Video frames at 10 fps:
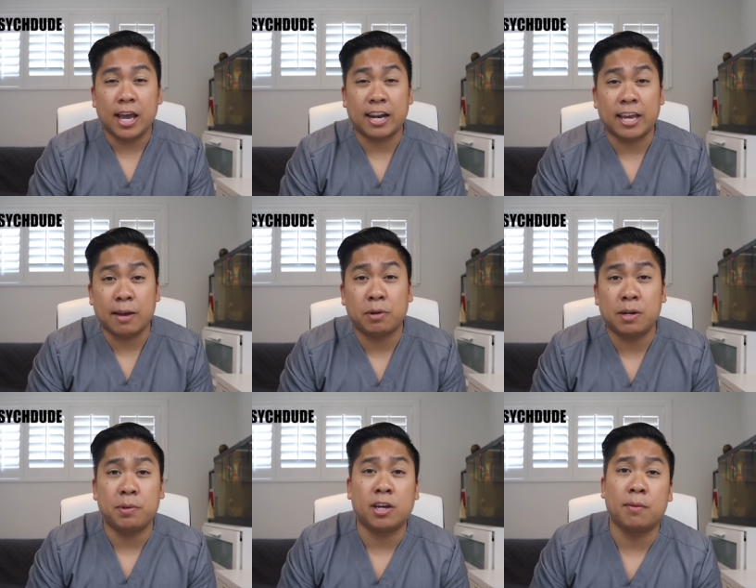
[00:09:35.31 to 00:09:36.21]
and I am going
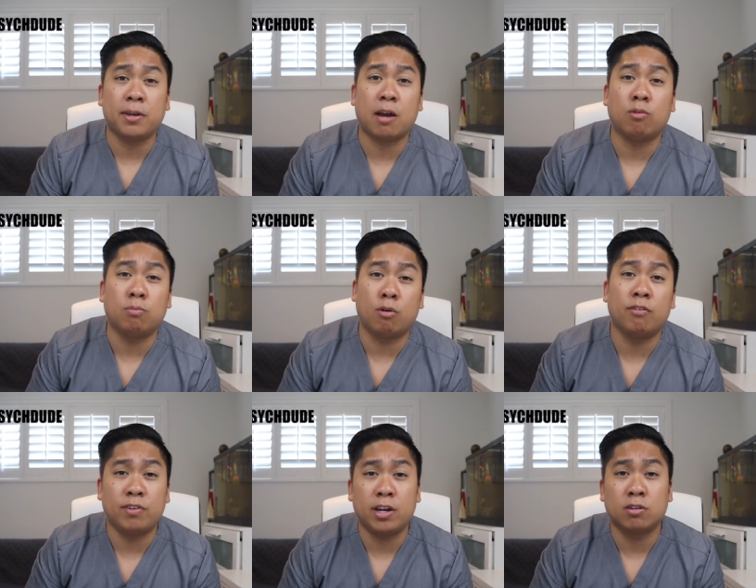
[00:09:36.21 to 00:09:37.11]
to be coming out with more
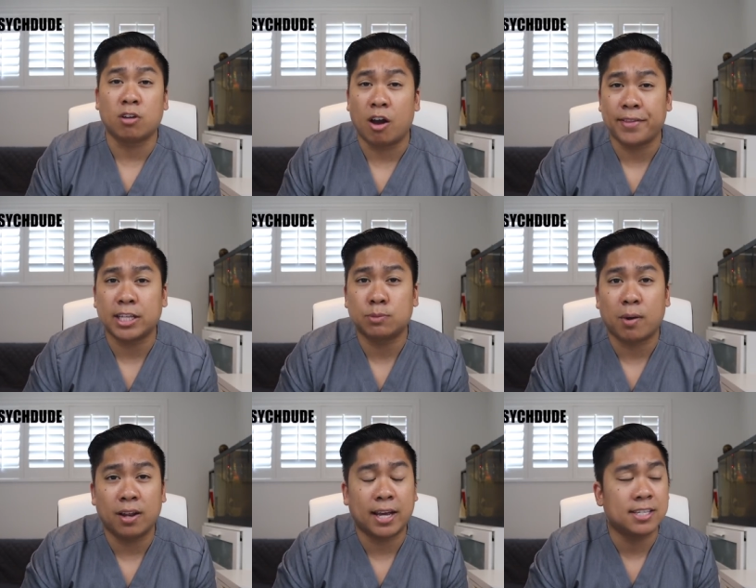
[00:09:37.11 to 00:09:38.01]
videos on that
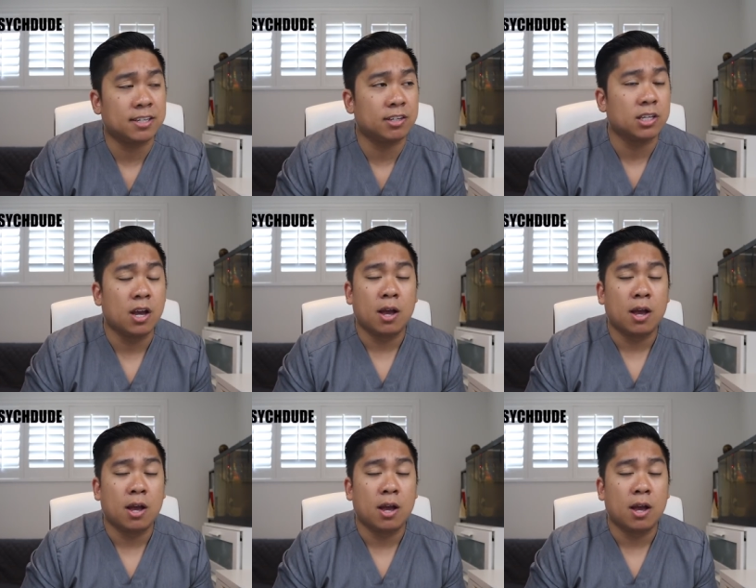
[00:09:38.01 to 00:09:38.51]
Spotlight series,